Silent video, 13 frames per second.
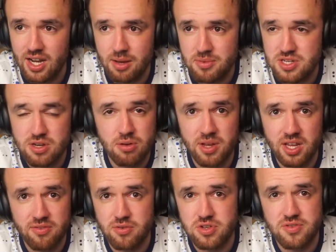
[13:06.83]
And I'm assuming
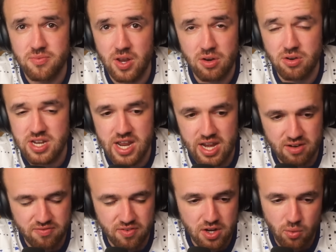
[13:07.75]
if it was entertaining
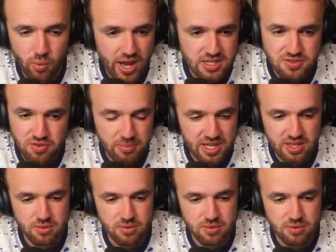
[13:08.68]
and fun to watch for me,